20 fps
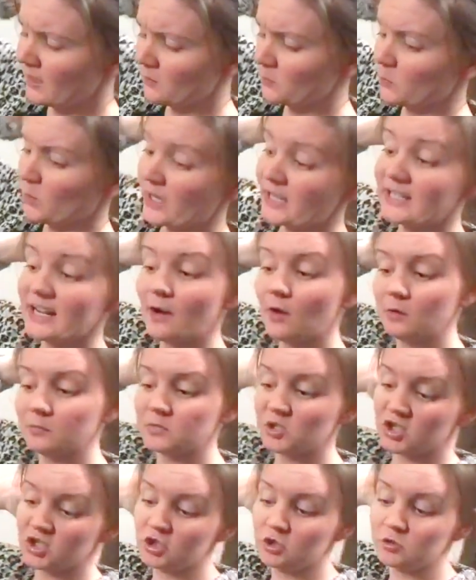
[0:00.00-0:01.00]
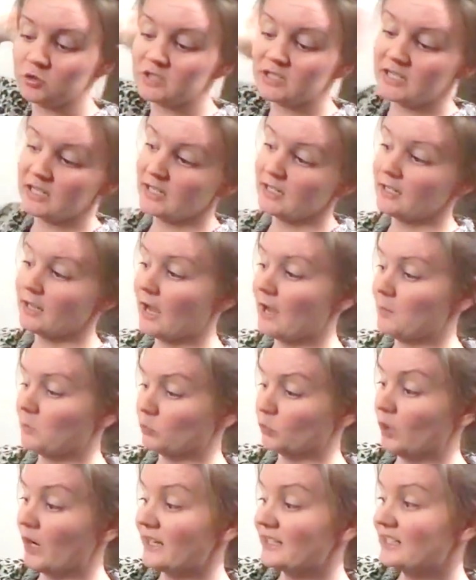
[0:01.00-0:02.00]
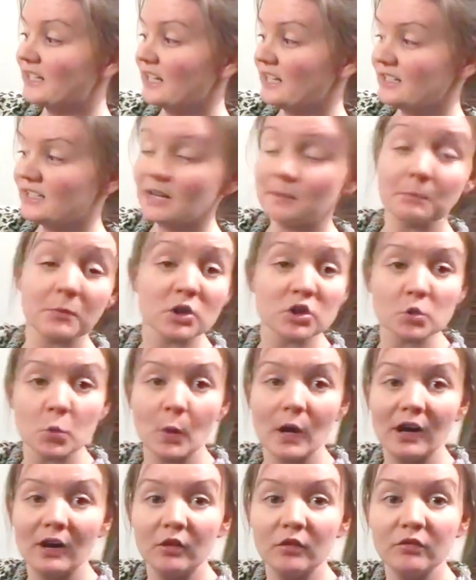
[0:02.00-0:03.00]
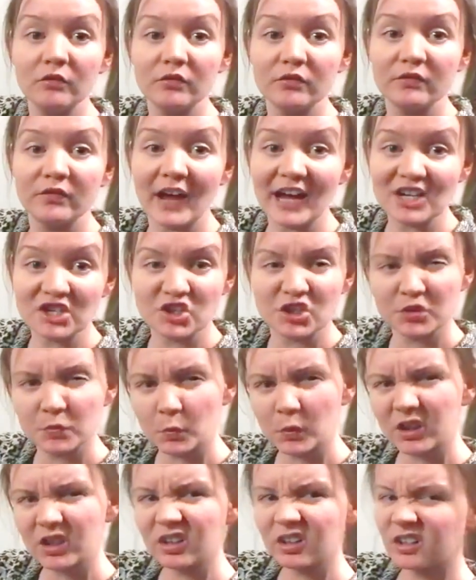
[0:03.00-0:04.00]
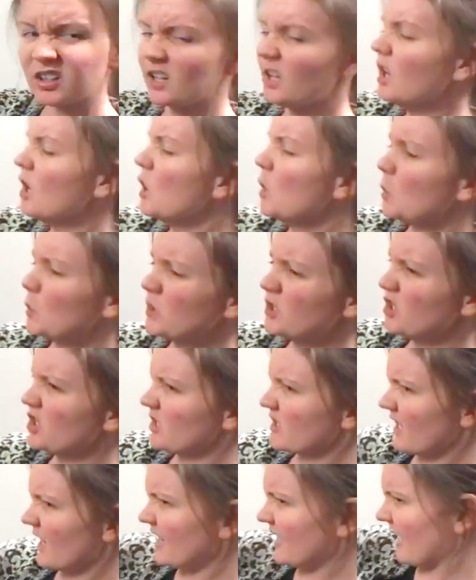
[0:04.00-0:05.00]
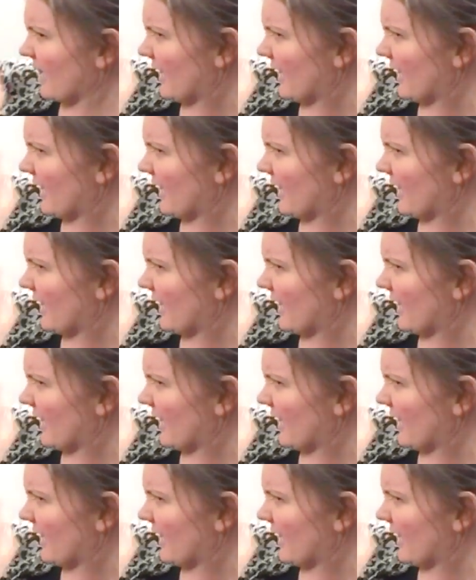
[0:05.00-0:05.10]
right now I'm just using Redken number 12 Fashion Work, which is like